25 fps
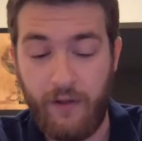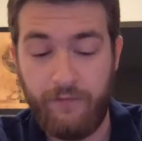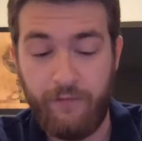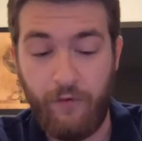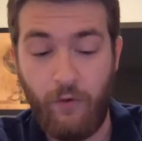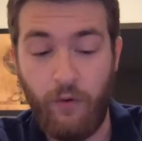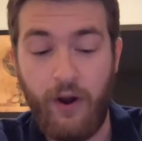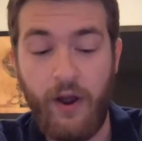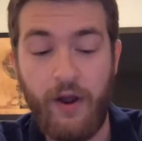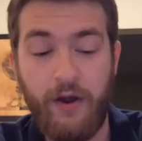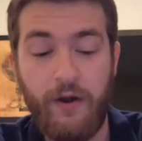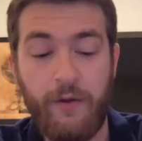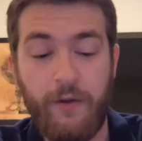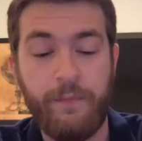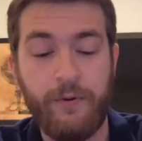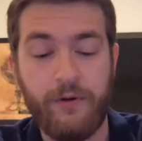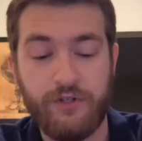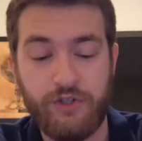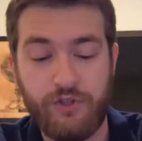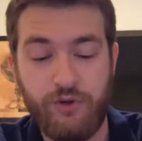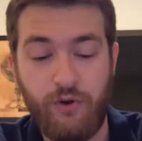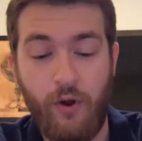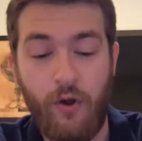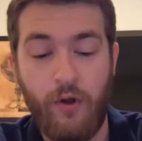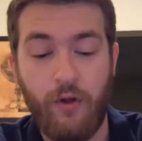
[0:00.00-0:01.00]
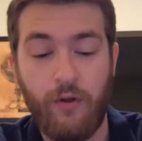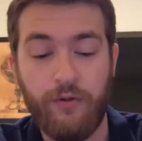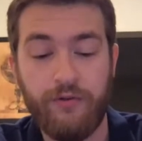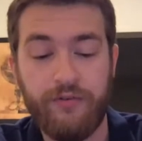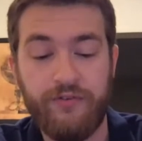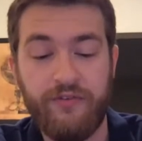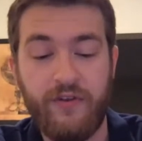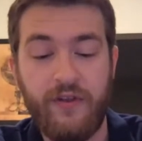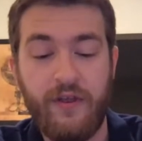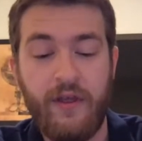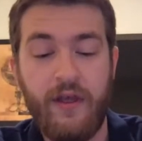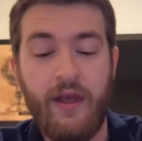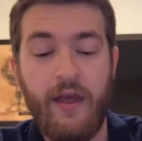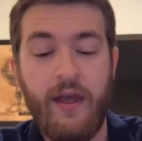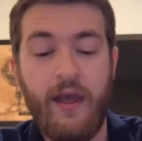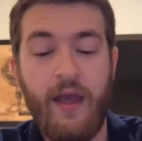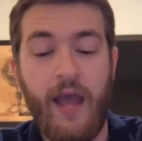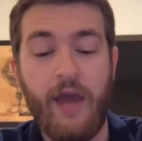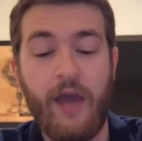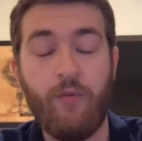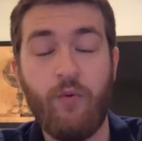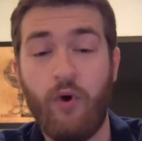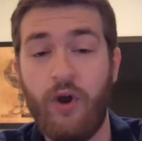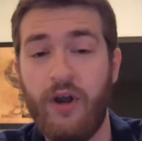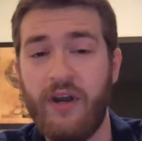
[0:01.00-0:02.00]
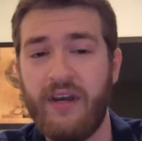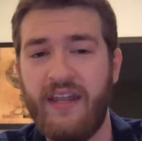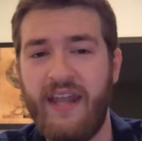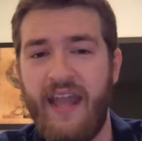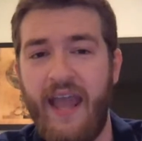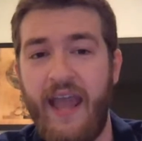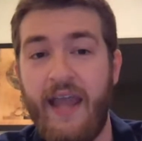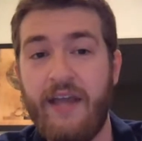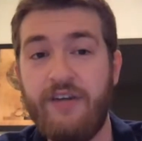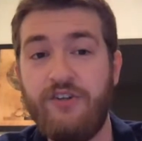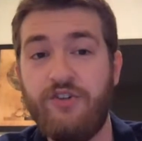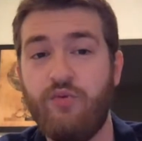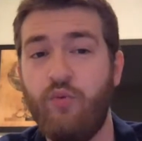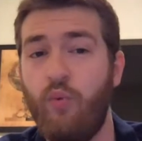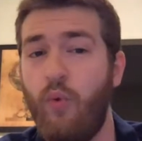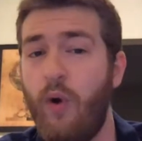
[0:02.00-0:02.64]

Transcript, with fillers: 400 patrols and were engaged